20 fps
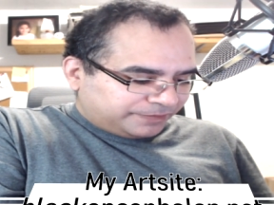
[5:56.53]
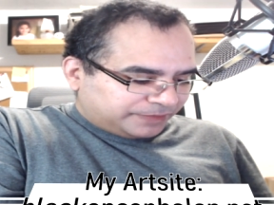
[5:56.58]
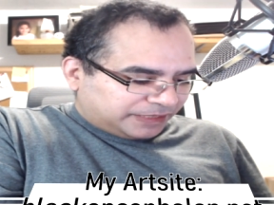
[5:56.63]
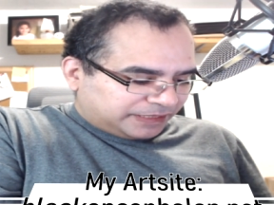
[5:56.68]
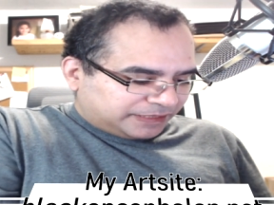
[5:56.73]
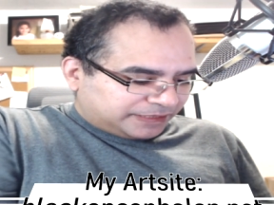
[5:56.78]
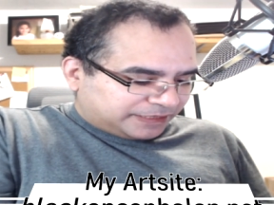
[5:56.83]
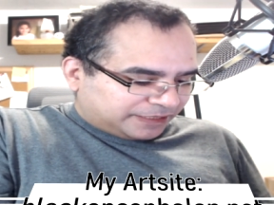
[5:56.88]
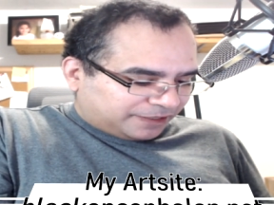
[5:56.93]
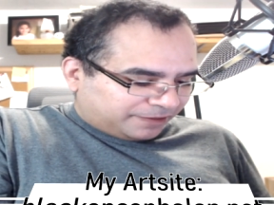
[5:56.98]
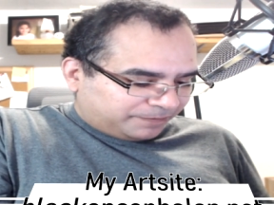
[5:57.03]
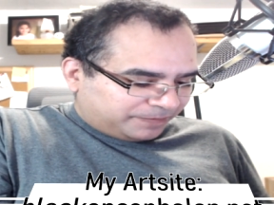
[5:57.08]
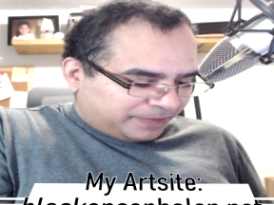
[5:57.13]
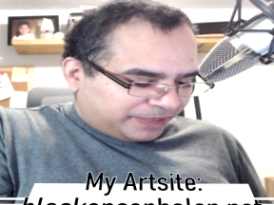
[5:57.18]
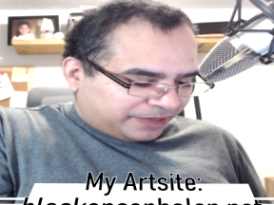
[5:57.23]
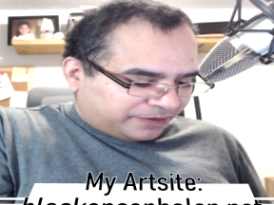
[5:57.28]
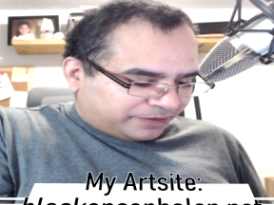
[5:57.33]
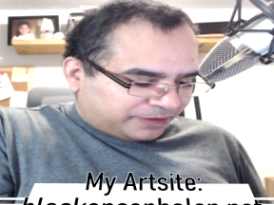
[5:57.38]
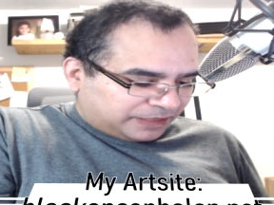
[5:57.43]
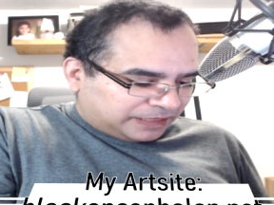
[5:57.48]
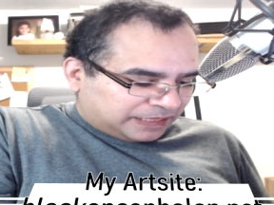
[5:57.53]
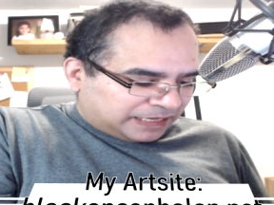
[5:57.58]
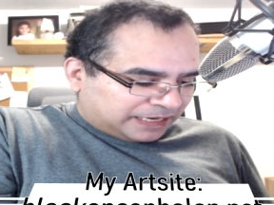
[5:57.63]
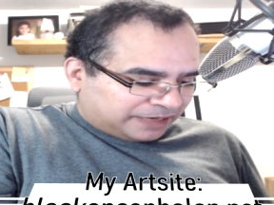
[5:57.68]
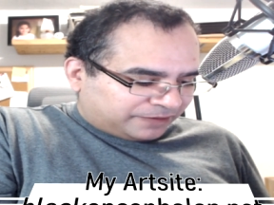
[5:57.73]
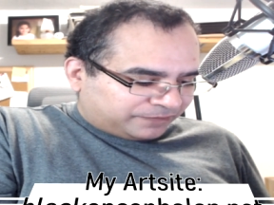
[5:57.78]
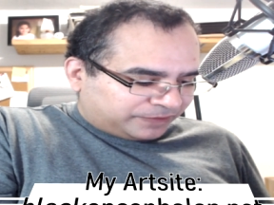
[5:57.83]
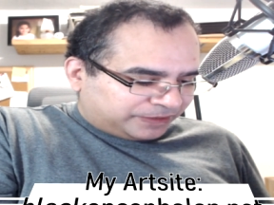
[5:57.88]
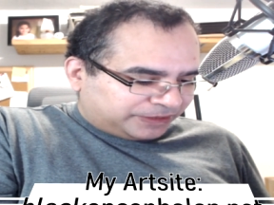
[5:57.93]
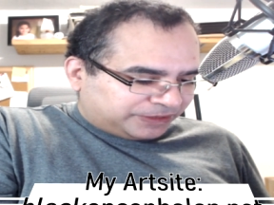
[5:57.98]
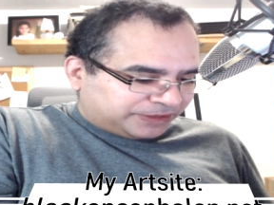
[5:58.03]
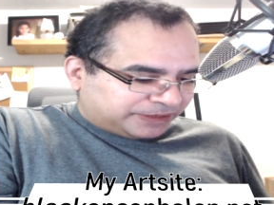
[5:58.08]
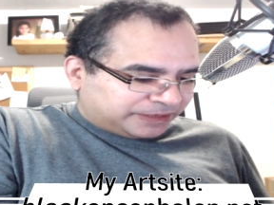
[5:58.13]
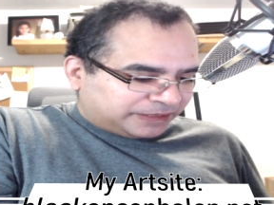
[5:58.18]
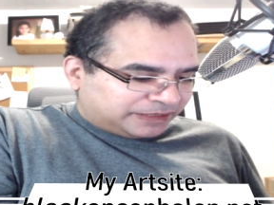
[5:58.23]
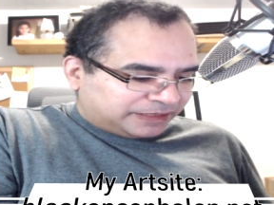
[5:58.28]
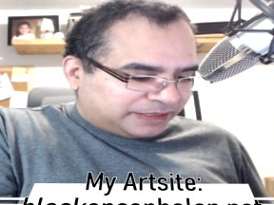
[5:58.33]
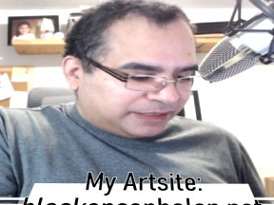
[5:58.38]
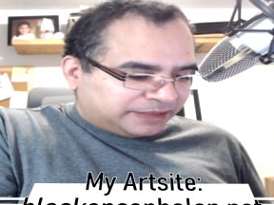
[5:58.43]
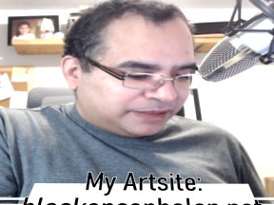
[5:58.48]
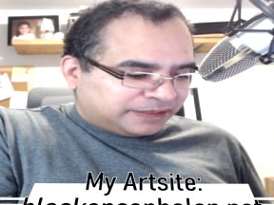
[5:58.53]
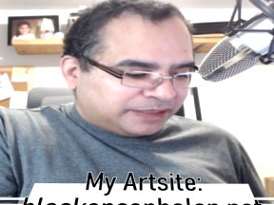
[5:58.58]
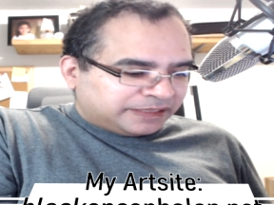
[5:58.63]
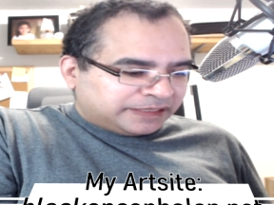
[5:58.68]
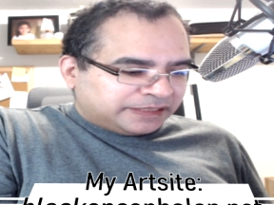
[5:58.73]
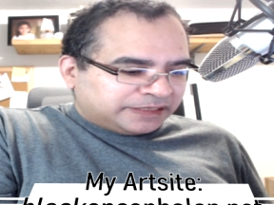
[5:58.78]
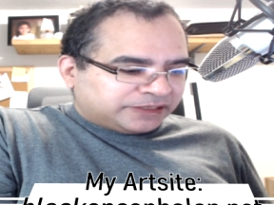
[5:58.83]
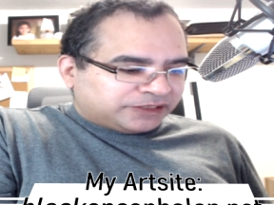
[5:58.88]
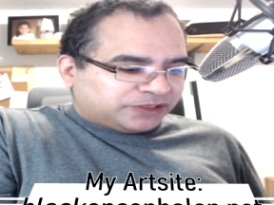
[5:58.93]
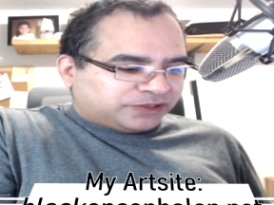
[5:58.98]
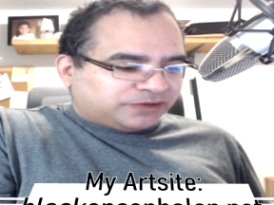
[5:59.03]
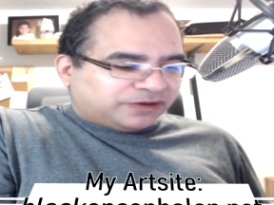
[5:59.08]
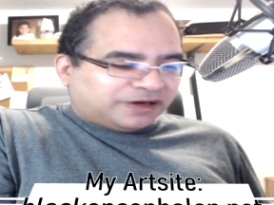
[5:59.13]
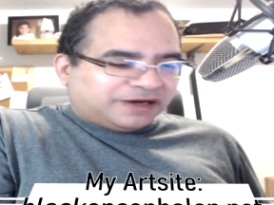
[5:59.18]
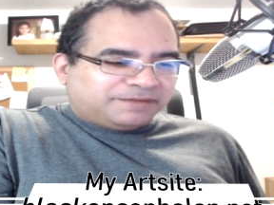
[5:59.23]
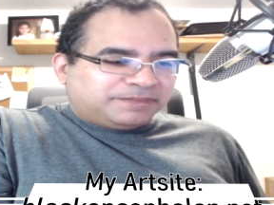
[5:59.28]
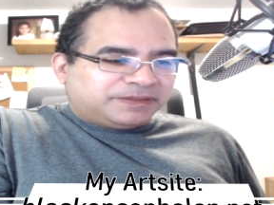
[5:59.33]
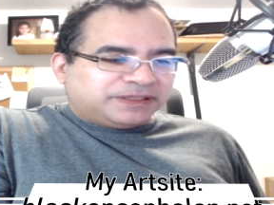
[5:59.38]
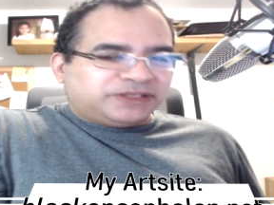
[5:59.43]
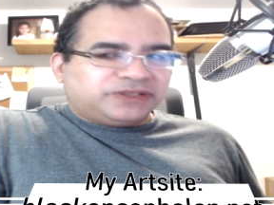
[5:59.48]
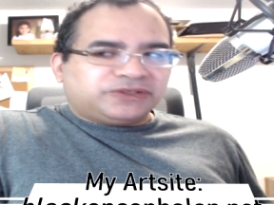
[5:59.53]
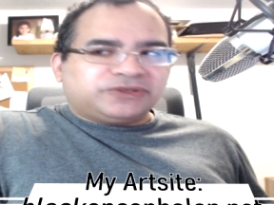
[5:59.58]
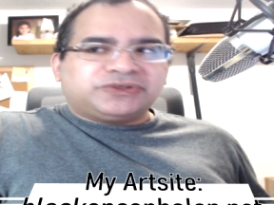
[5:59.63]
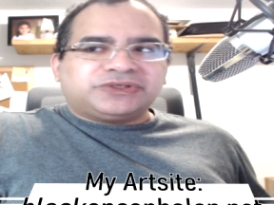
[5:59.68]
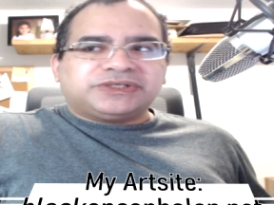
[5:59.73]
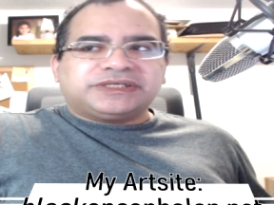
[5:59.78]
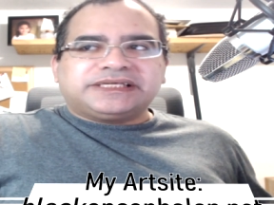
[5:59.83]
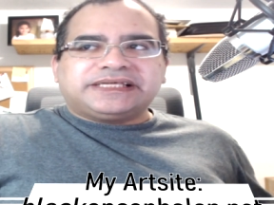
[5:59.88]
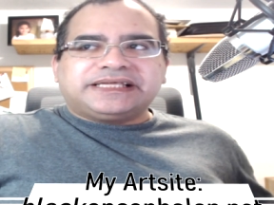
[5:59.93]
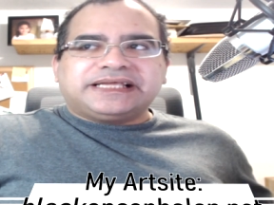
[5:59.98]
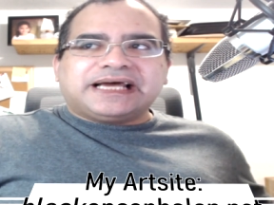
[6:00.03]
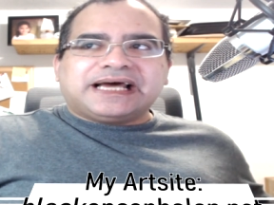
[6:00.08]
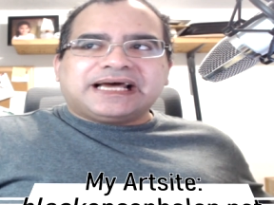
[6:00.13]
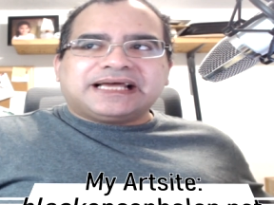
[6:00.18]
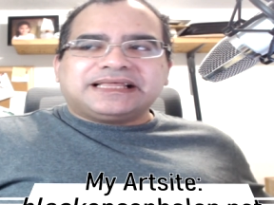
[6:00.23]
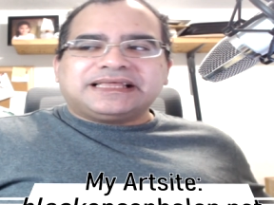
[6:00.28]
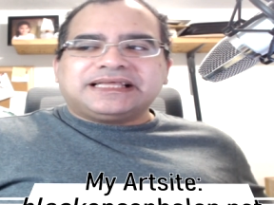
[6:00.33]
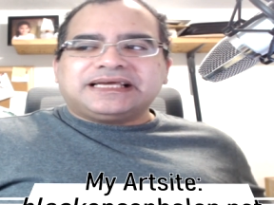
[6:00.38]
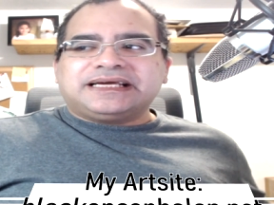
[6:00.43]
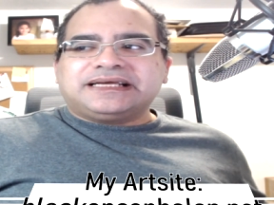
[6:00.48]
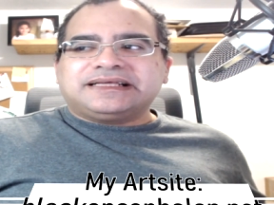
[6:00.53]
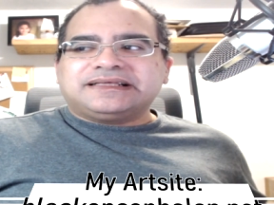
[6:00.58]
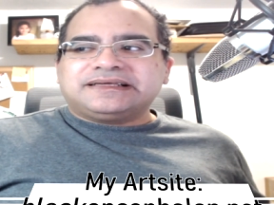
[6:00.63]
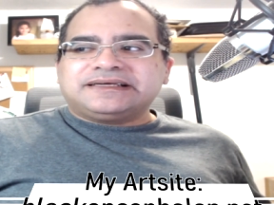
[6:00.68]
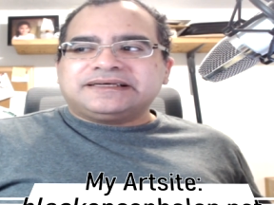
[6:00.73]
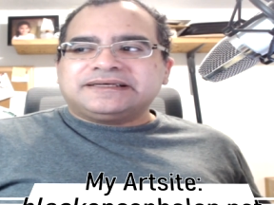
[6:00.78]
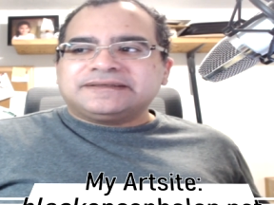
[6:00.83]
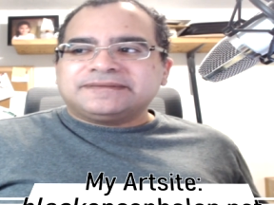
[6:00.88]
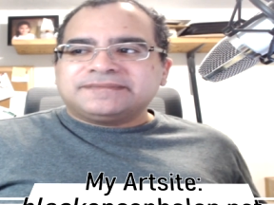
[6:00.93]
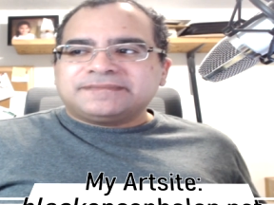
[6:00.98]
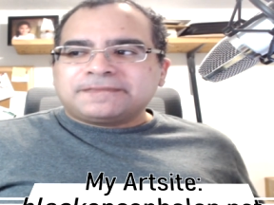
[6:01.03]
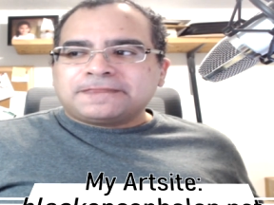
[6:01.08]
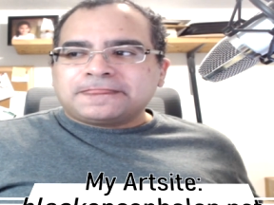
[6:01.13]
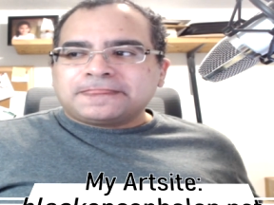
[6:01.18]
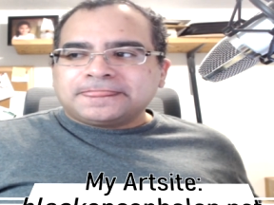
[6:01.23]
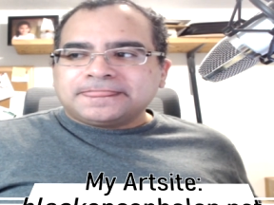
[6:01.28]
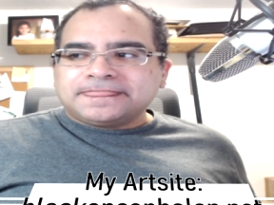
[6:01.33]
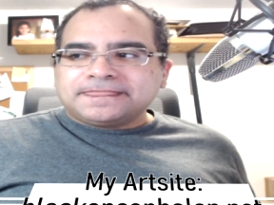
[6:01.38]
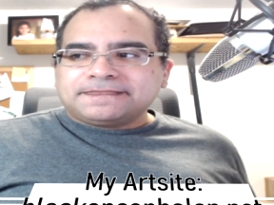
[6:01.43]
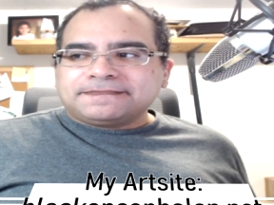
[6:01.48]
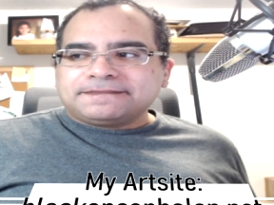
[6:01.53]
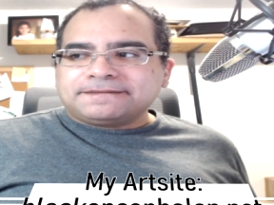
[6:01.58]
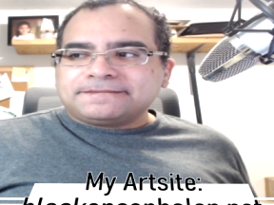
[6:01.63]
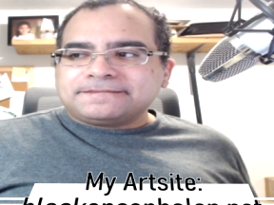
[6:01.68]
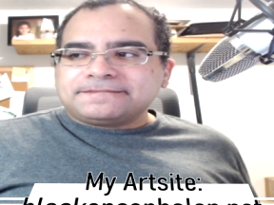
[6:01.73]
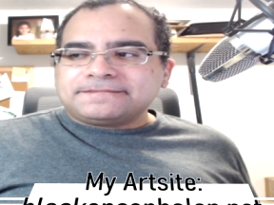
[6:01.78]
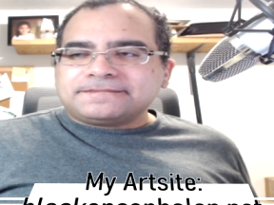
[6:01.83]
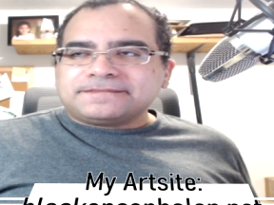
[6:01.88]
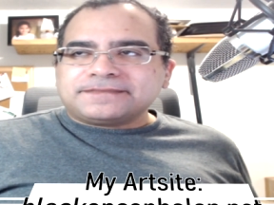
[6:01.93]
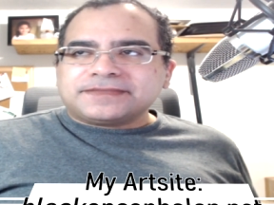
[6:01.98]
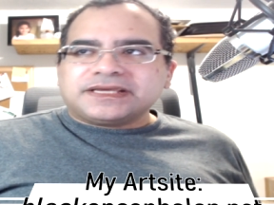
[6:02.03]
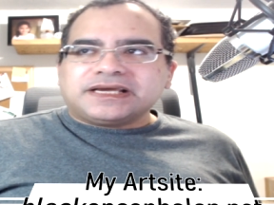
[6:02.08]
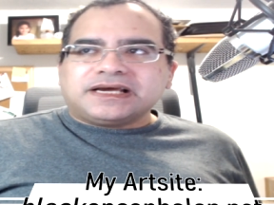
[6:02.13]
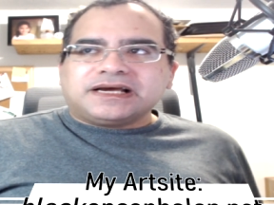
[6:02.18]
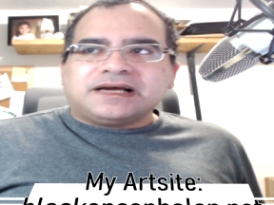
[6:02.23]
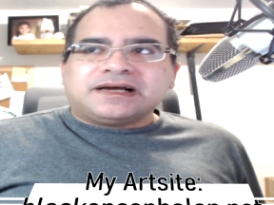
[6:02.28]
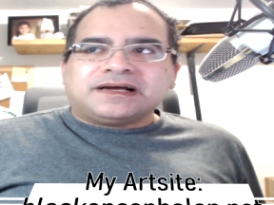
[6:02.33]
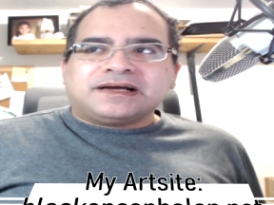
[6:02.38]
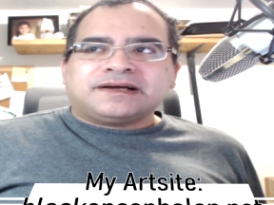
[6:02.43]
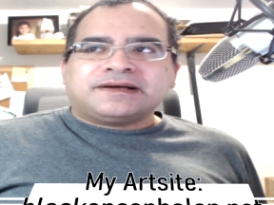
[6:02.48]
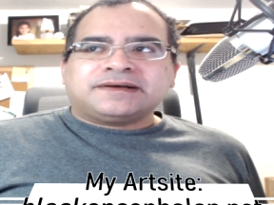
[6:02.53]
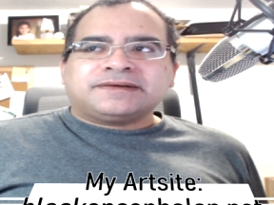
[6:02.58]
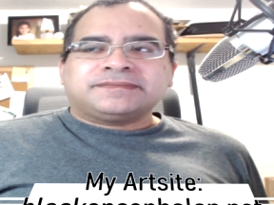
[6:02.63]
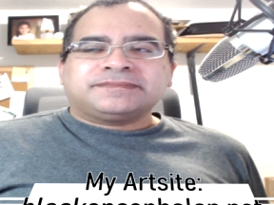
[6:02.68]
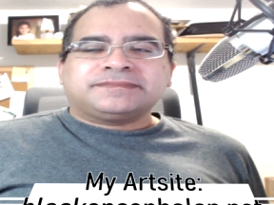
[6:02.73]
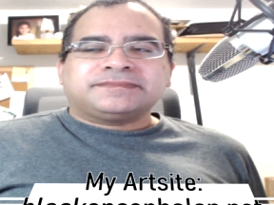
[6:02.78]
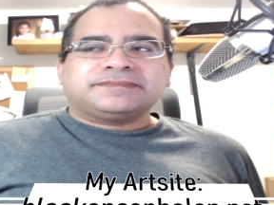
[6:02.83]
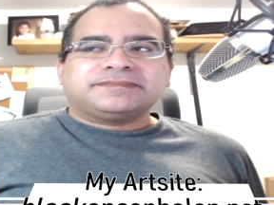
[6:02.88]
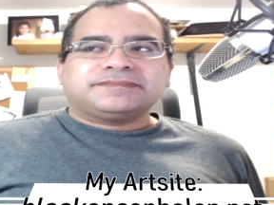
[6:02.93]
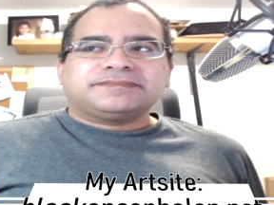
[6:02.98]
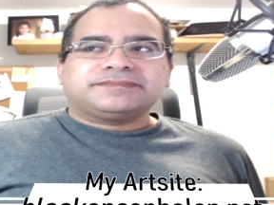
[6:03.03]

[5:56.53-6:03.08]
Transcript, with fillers: It's helped me out a lot recently, so I've been using that lately. Um,